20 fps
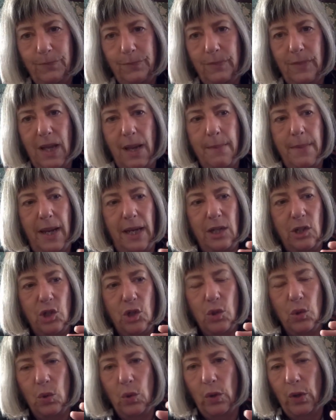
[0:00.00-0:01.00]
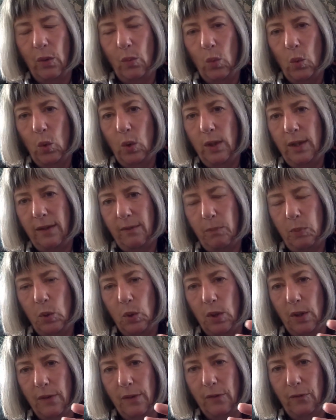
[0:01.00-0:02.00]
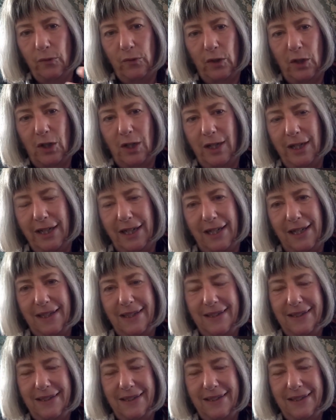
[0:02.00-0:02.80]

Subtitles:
They make sure the wood is put on the fire.